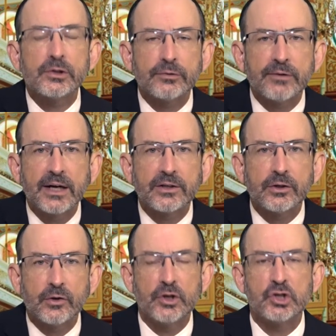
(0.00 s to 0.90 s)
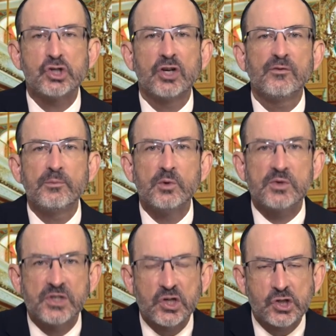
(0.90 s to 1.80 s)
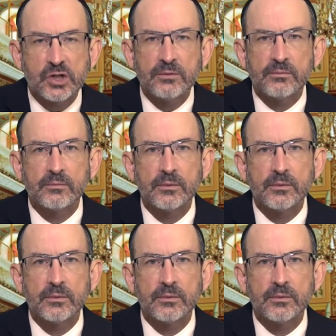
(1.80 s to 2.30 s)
director, the chief musician,